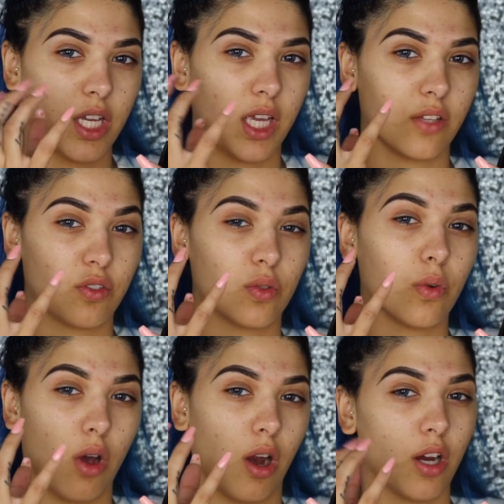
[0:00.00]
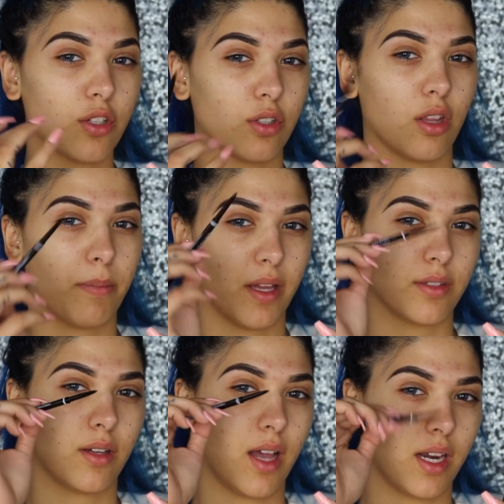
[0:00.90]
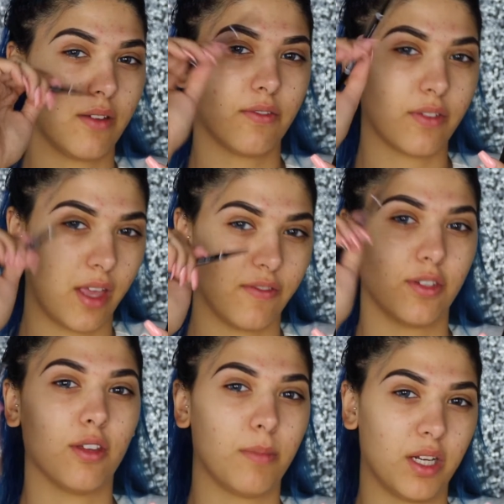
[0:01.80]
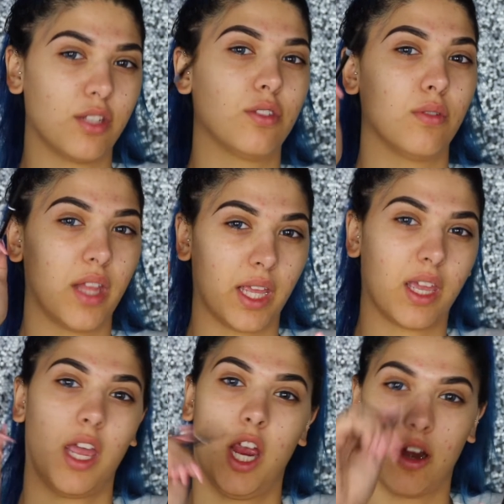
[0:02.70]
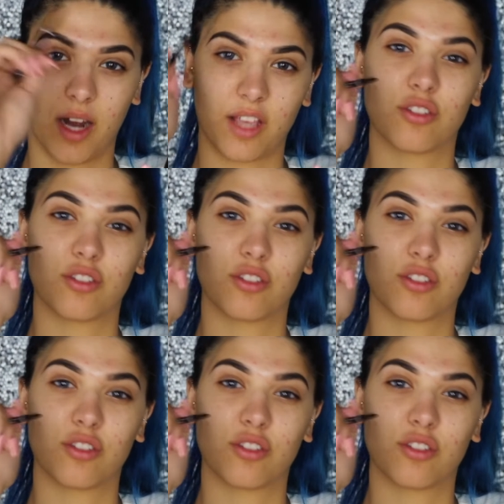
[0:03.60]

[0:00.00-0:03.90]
it's too harsh, so the pencil kind of gives you the ability to do like hair-like